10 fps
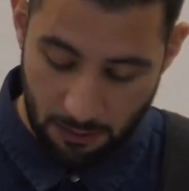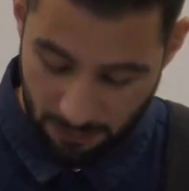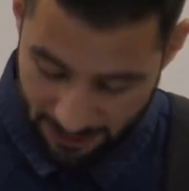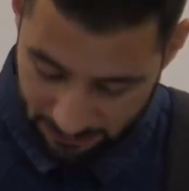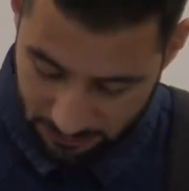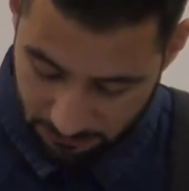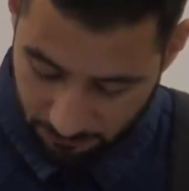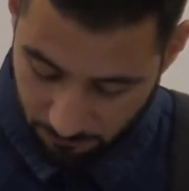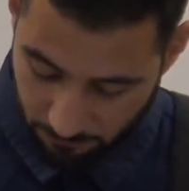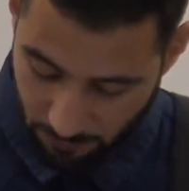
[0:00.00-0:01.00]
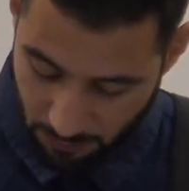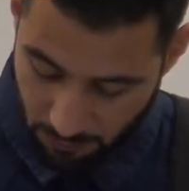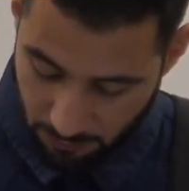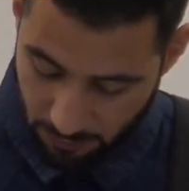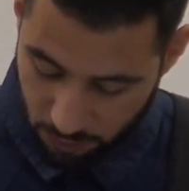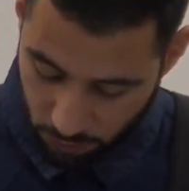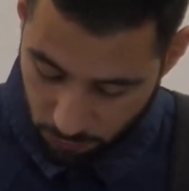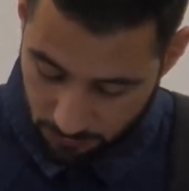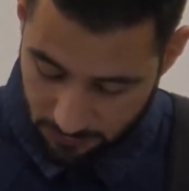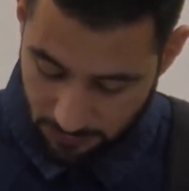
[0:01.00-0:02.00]
that the
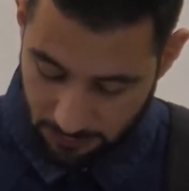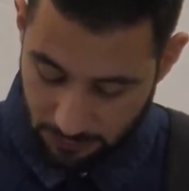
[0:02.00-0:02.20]
Jews